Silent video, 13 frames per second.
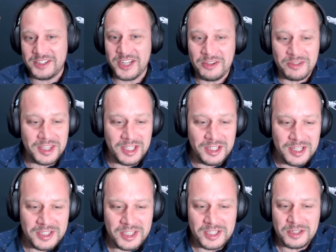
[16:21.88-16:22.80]
genuinely think
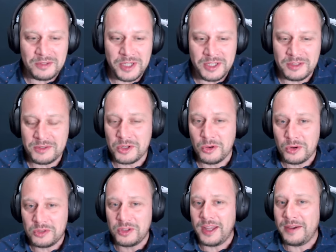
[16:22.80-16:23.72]
this we could
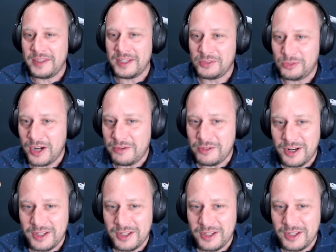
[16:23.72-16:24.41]
talk about this forever.